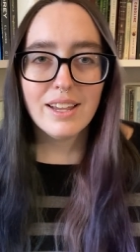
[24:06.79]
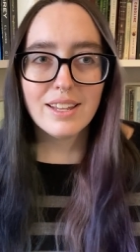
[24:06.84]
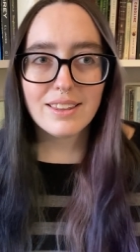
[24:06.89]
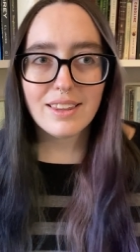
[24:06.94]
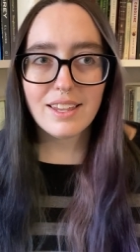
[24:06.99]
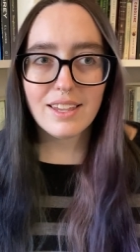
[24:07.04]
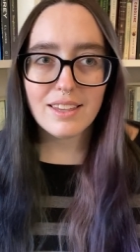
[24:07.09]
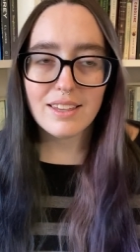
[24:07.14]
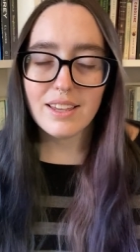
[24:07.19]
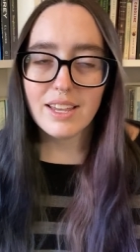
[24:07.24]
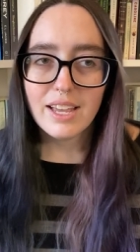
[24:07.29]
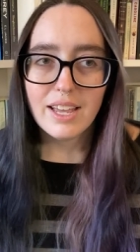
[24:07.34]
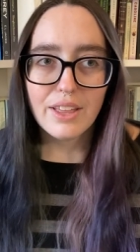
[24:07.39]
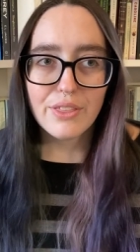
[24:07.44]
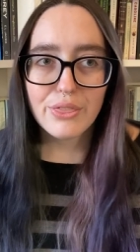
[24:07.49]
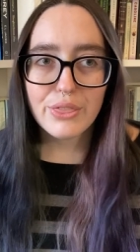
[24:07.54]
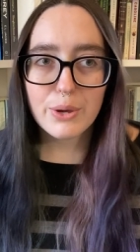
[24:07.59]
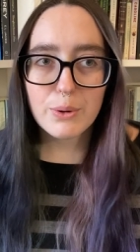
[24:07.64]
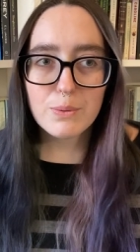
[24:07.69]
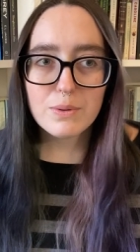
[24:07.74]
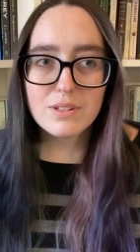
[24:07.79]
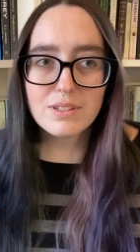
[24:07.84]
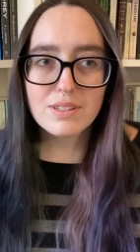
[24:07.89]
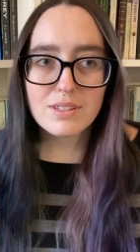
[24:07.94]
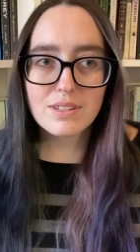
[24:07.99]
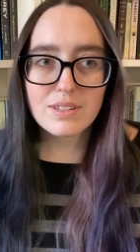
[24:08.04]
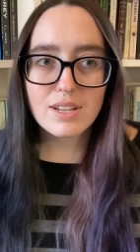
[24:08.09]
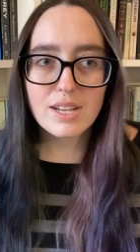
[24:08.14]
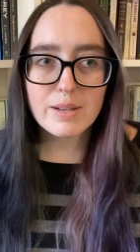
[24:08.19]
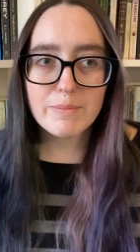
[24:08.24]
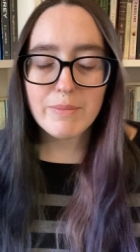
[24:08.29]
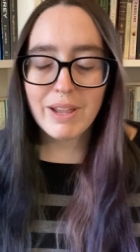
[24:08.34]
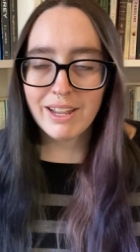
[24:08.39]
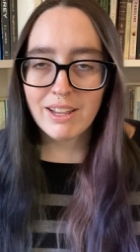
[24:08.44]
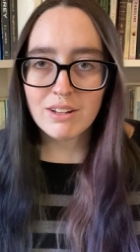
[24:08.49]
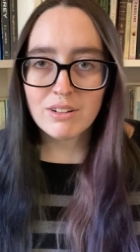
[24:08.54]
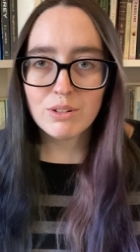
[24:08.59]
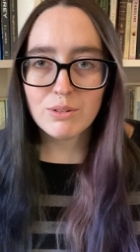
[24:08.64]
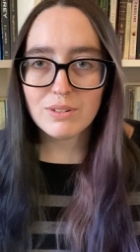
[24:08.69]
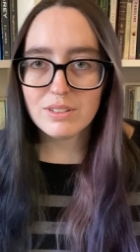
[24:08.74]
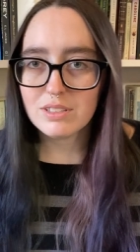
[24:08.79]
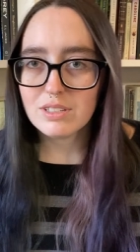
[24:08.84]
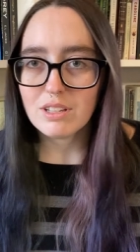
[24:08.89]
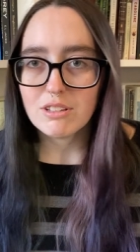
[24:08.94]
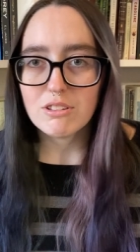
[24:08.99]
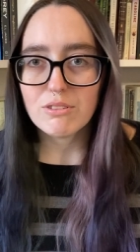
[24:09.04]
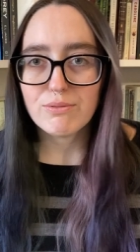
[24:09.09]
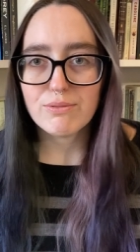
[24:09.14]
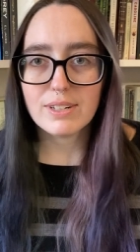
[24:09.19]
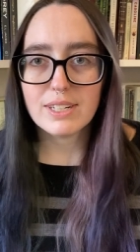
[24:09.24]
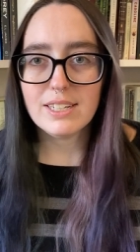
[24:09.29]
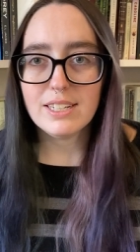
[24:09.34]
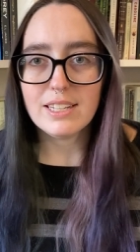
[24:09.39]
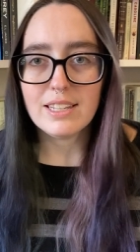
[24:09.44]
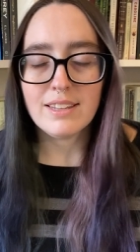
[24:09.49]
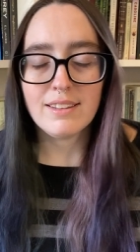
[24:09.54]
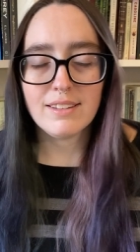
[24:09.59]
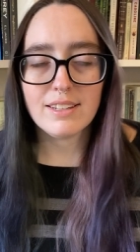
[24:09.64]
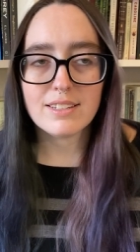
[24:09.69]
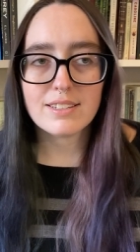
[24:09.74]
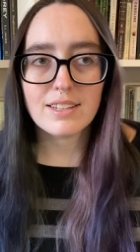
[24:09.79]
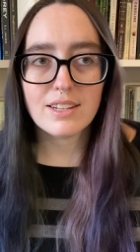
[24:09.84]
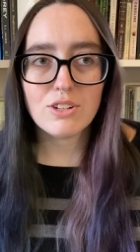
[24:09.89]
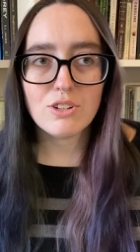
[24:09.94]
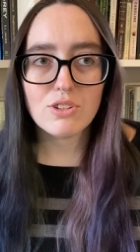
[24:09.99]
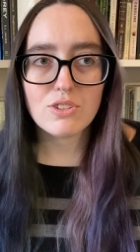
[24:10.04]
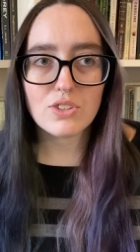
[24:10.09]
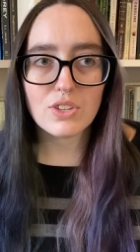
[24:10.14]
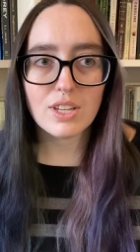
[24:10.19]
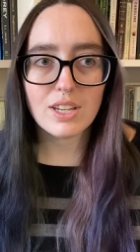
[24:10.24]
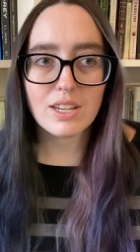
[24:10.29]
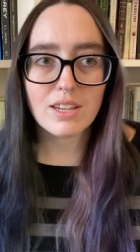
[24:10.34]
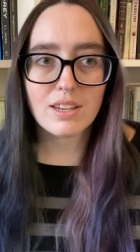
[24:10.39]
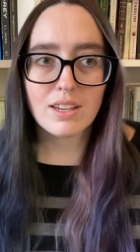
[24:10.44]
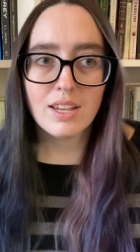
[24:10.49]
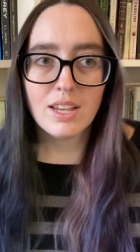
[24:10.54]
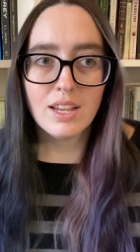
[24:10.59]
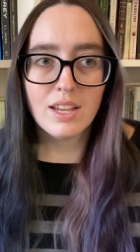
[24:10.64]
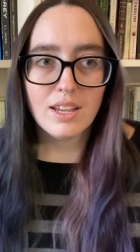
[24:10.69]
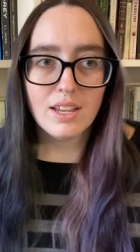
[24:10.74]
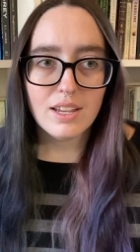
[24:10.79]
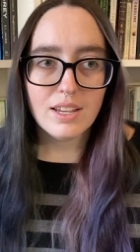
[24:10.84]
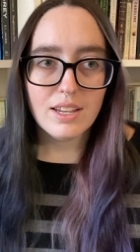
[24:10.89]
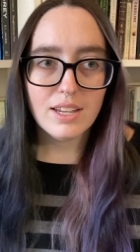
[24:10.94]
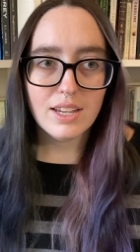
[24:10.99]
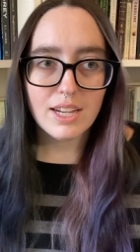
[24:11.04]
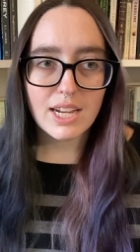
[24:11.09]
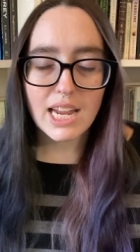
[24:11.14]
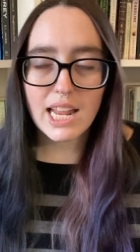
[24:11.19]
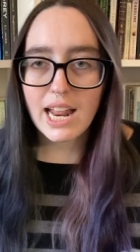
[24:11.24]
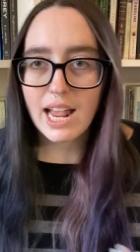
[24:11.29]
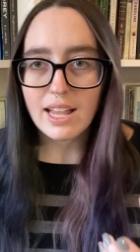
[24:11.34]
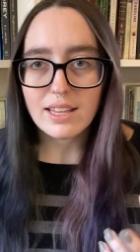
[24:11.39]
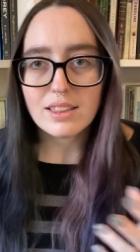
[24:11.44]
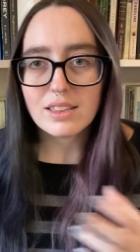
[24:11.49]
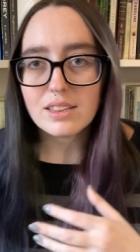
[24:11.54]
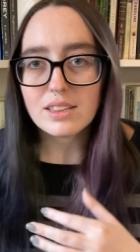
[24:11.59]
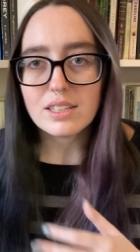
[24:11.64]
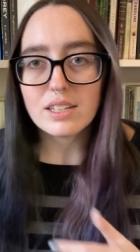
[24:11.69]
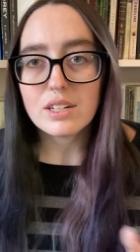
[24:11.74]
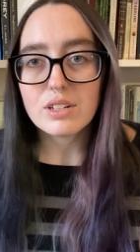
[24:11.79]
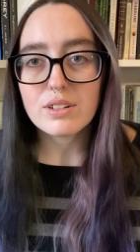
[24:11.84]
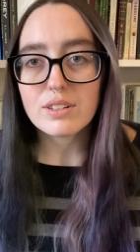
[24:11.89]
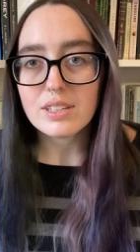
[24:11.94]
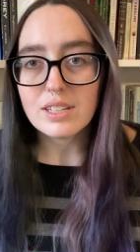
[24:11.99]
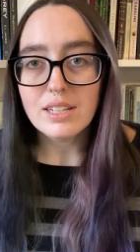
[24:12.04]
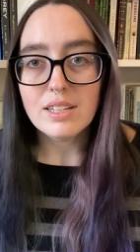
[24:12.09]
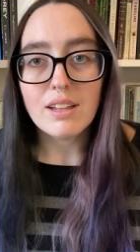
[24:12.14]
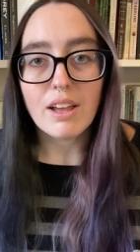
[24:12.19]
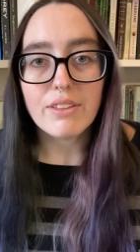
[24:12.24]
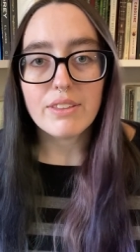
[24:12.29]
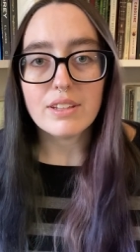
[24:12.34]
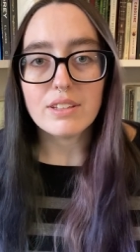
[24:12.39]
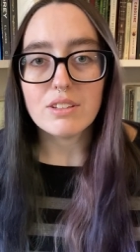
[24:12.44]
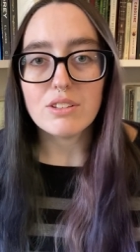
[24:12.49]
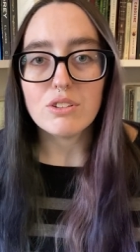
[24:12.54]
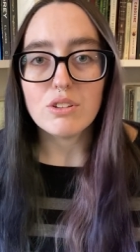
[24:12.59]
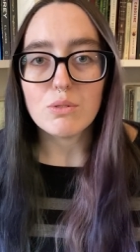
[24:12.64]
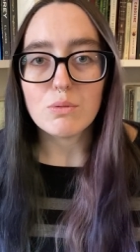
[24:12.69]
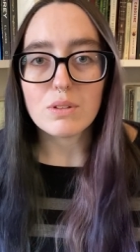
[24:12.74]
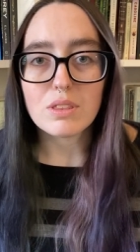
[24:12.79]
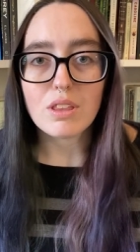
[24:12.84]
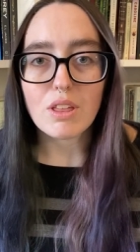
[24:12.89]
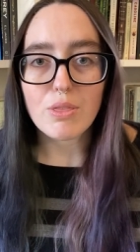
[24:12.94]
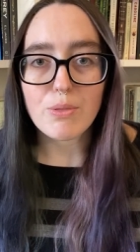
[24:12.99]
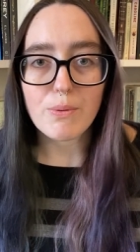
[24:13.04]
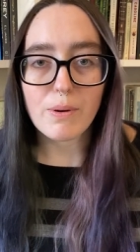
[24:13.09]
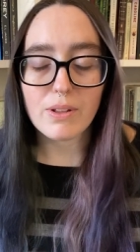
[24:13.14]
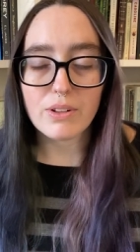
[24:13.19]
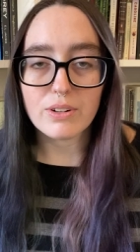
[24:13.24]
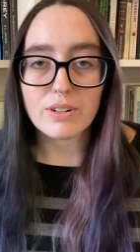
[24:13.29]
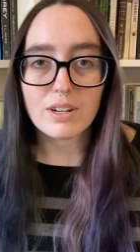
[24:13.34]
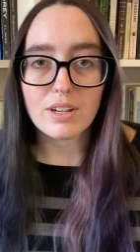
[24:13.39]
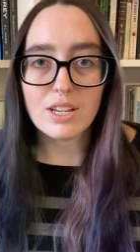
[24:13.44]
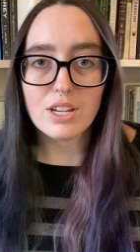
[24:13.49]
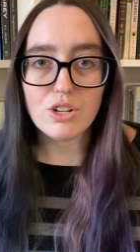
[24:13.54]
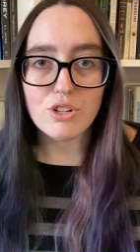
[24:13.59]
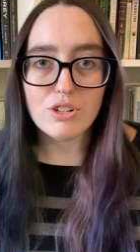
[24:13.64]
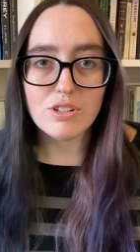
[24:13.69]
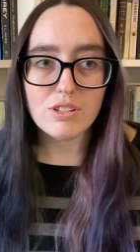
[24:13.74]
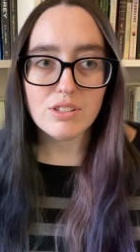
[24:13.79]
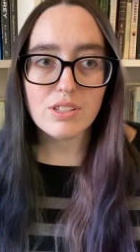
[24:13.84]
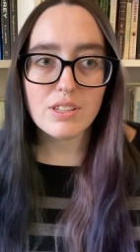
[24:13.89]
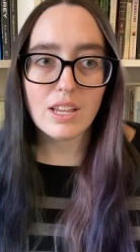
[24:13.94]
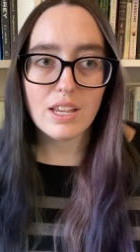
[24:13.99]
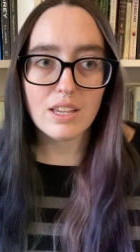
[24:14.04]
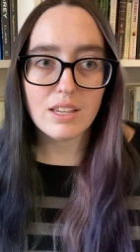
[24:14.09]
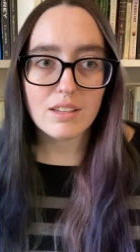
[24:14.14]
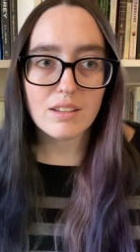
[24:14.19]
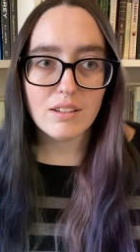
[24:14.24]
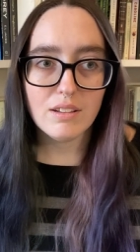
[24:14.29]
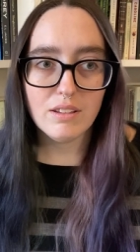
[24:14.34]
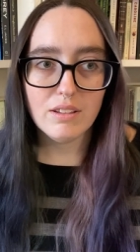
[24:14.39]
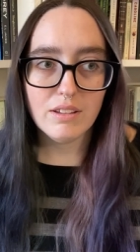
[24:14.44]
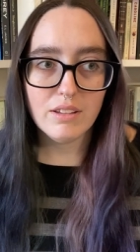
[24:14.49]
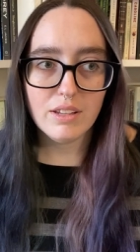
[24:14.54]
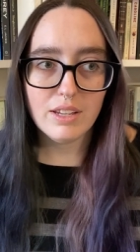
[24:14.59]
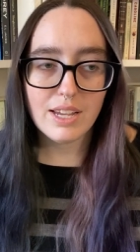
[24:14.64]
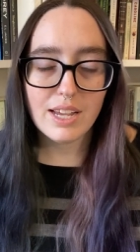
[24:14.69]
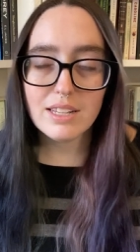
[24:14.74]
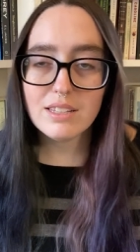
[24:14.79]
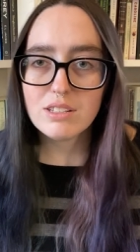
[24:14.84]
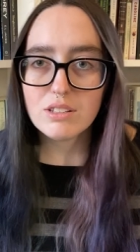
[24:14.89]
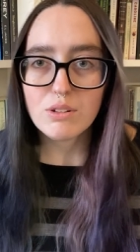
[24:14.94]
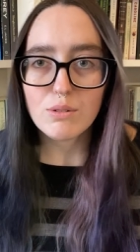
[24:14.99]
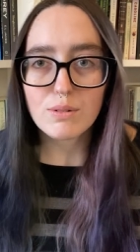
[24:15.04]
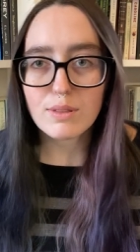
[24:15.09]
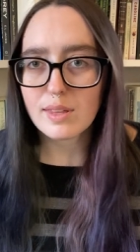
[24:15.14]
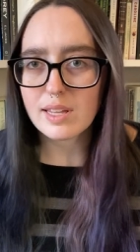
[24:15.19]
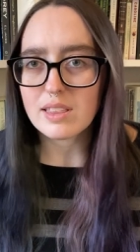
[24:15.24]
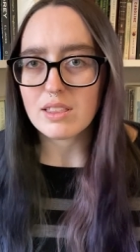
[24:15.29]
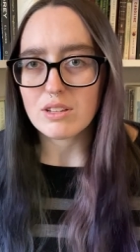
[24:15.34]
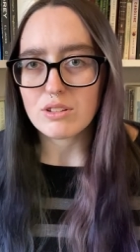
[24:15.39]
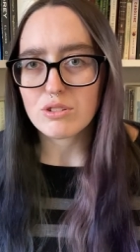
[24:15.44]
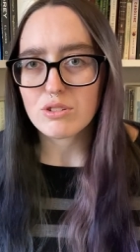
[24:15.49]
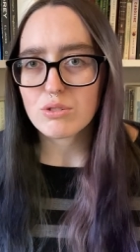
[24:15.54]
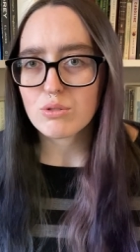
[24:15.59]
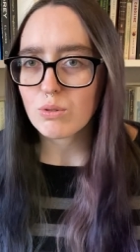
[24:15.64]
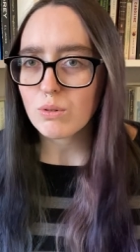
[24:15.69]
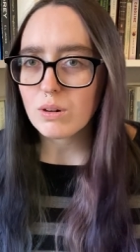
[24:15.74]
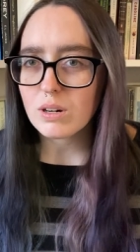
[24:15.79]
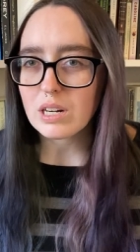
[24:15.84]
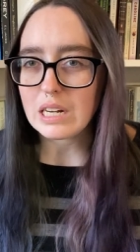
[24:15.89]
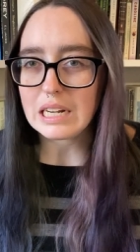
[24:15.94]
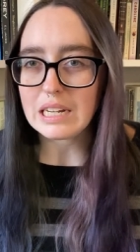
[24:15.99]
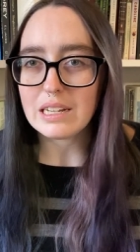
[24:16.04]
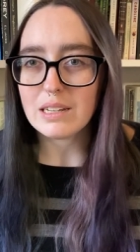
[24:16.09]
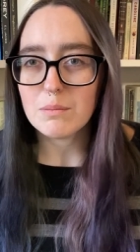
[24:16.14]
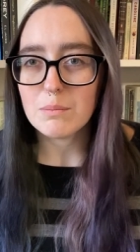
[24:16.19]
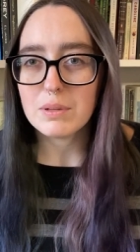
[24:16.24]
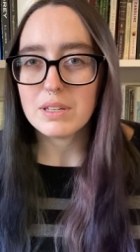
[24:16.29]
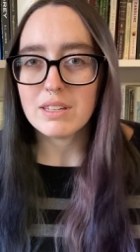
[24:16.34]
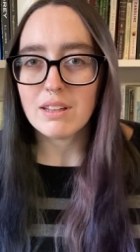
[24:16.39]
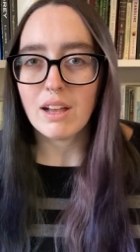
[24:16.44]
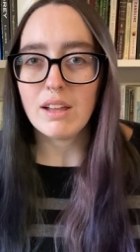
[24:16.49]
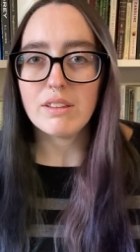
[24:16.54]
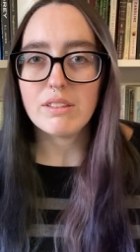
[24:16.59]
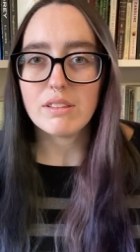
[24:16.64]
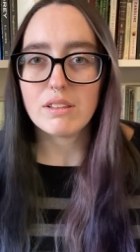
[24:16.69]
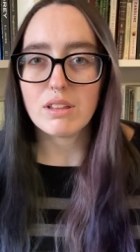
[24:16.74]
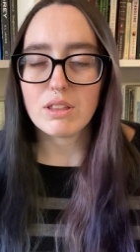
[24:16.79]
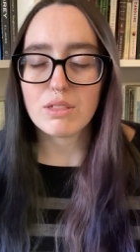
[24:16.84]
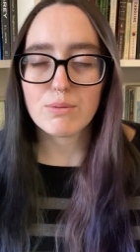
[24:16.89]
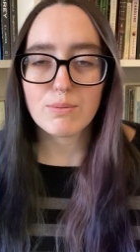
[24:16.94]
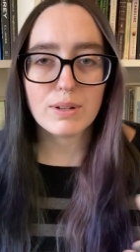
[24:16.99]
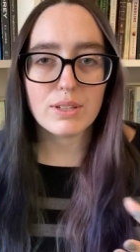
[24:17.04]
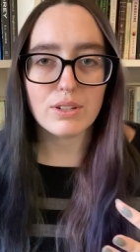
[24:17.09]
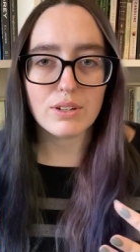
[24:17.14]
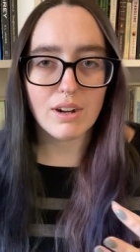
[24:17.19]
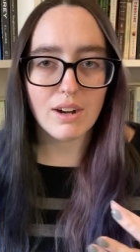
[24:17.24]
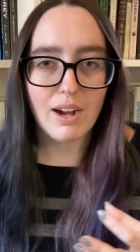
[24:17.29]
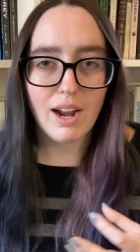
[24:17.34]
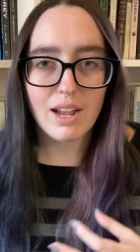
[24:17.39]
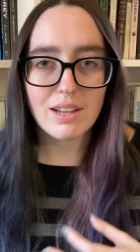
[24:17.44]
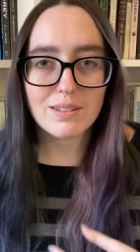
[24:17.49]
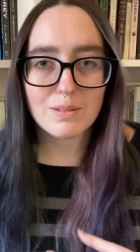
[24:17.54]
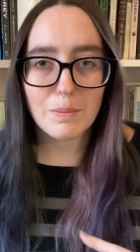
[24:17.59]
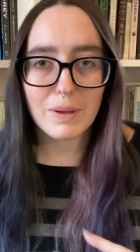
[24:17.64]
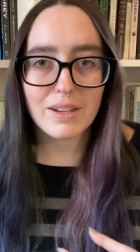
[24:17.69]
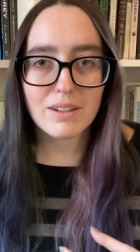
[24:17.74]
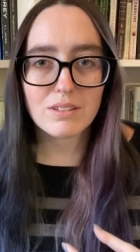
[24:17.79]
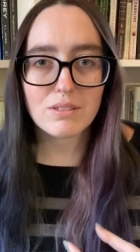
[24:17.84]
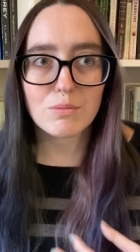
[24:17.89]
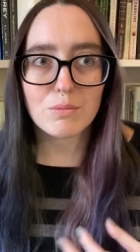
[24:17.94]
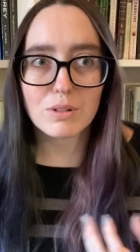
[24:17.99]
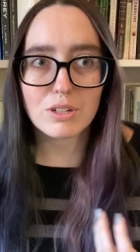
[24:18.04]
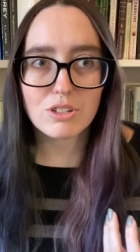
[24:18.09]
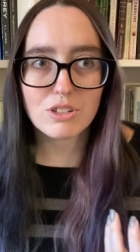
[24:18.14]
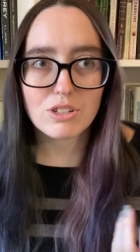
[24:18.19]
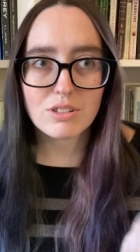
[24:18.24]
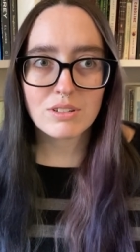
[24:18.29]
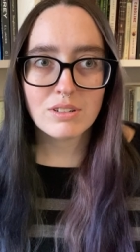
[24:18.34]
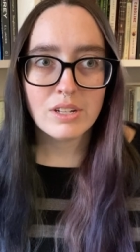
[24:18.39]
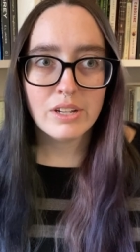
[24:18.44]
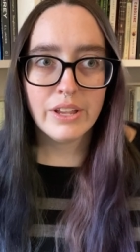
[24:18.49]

Like there was a man who had schizophrenia in this and just like it had literally nothing to do with the thriller. He just like it had to do with like the story, but not the thriller aspects, which